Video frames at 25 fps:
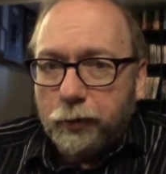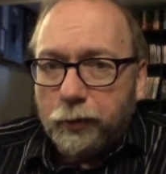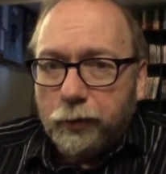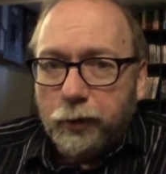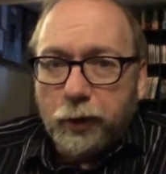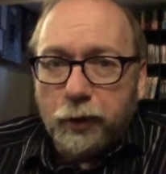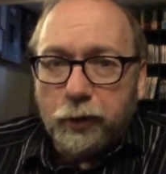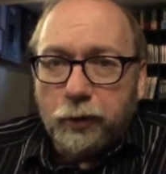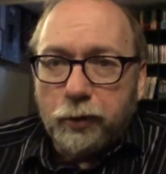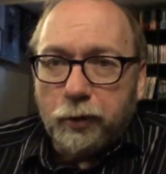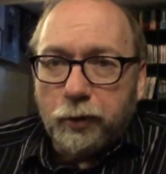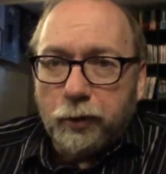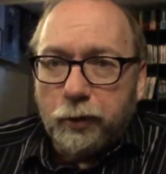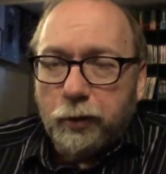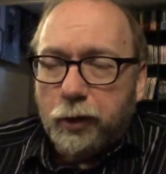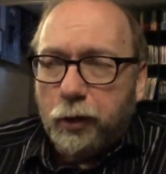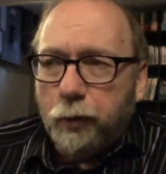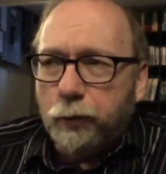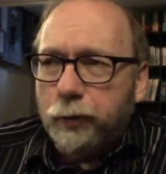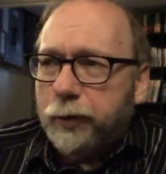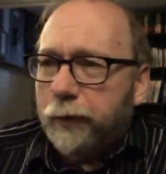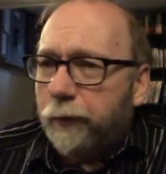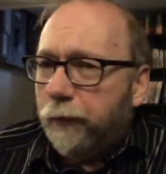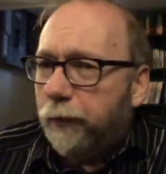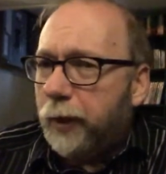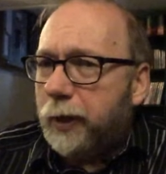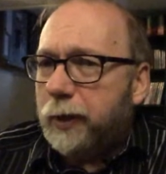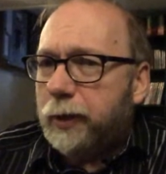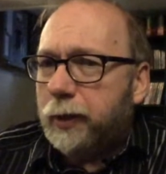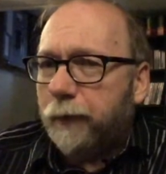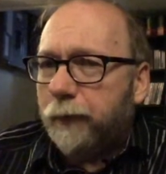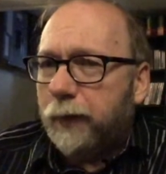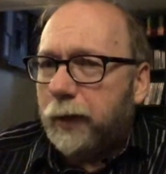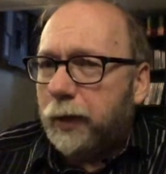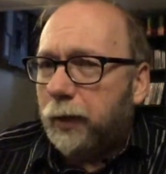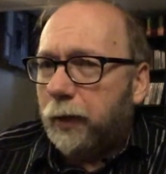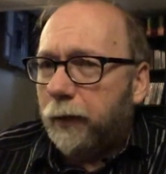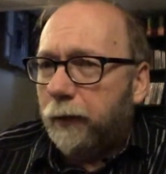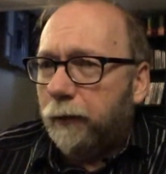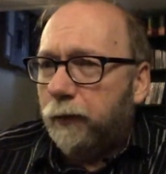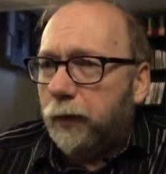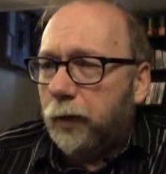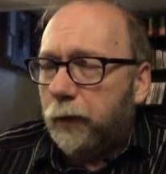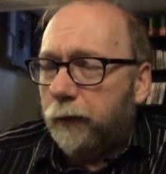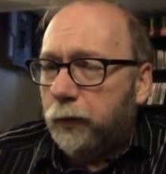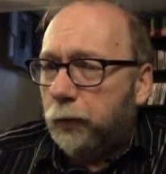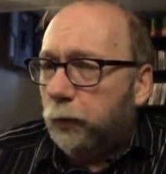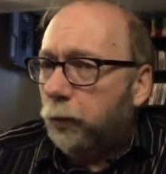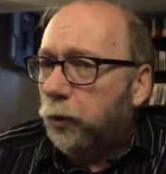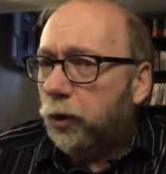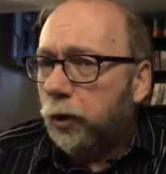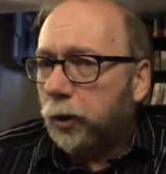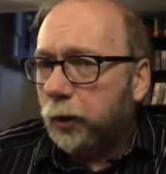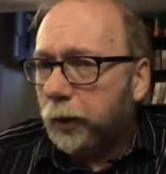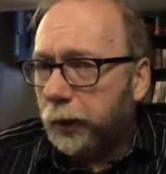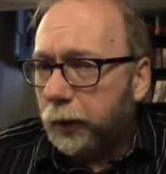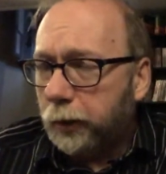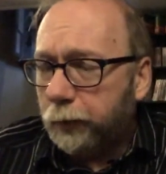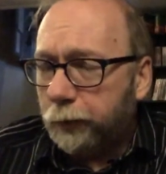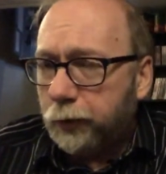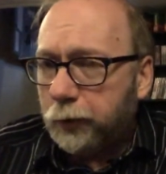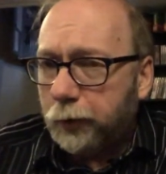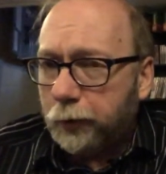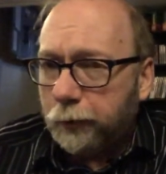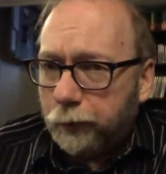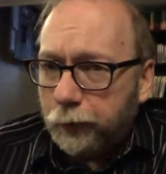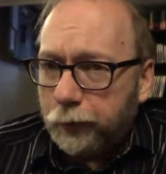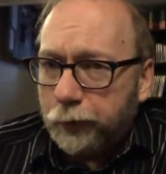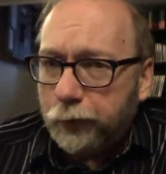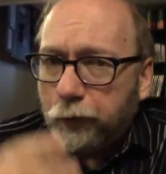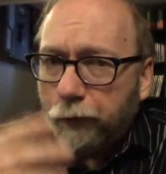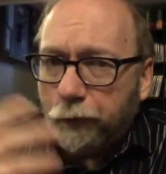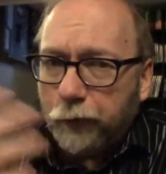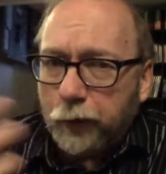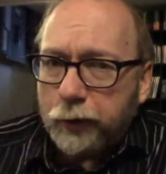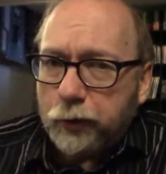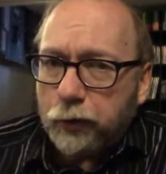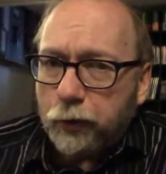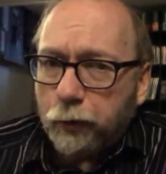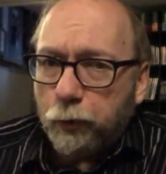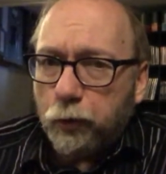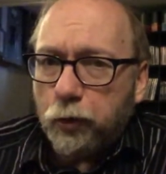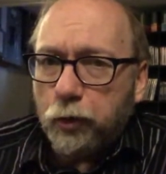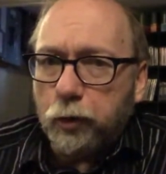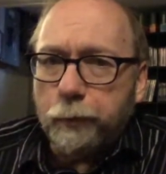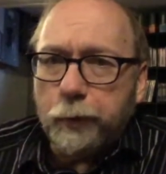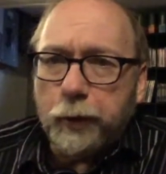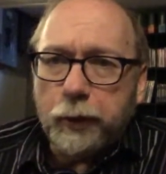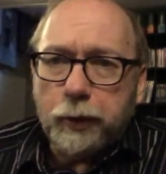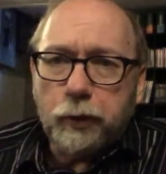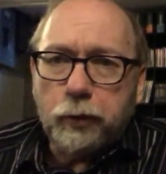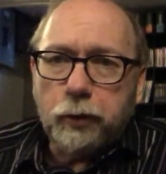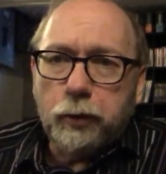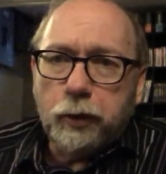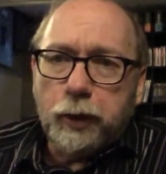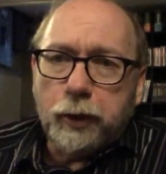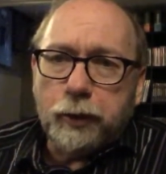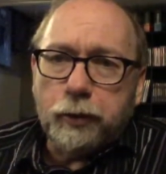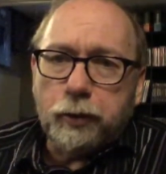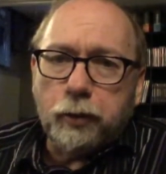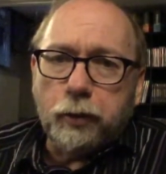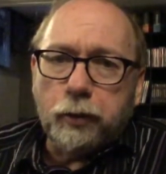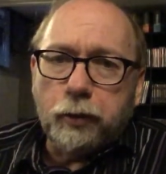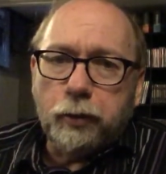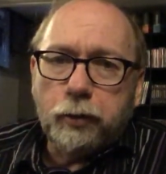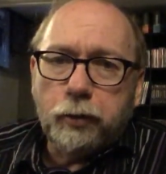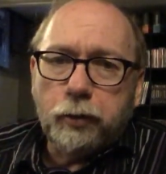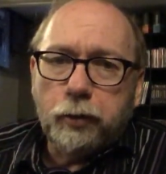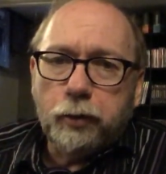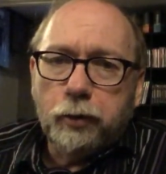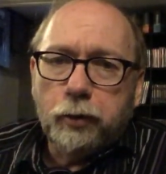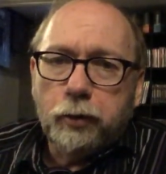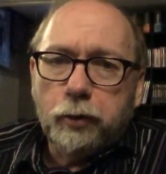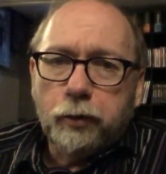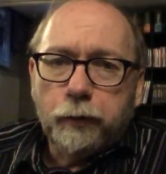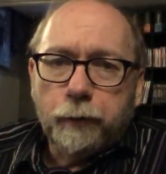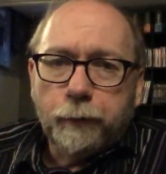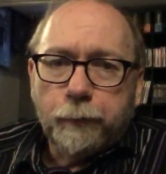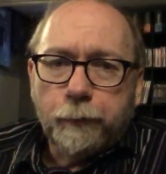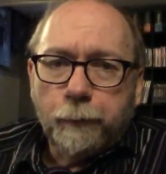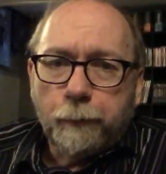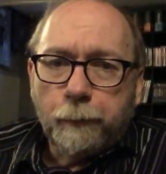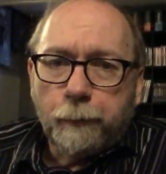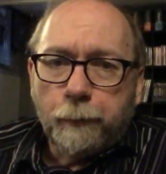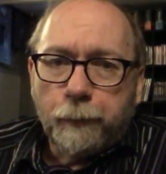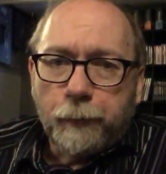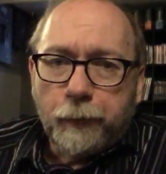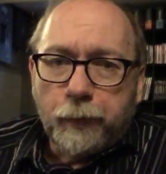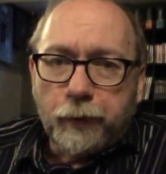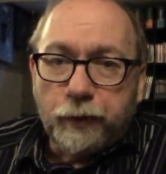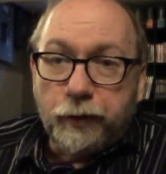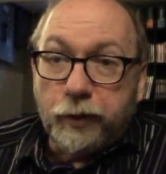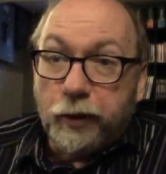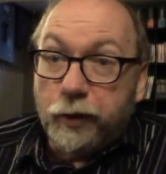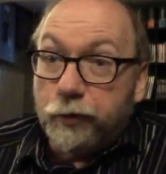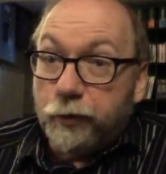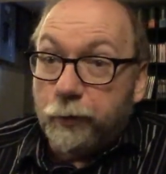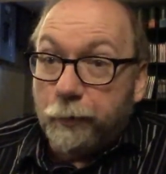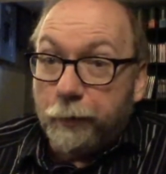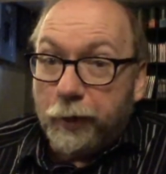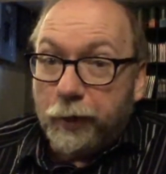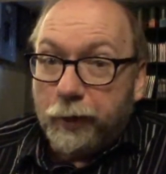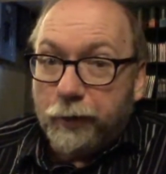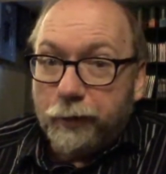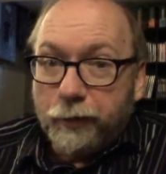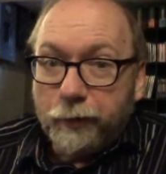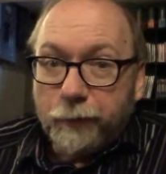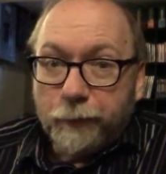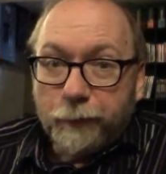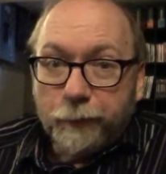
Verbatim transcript: Actually, he was the face of of, of the war. He was the, he was the voice of the war back actually Danger Bay.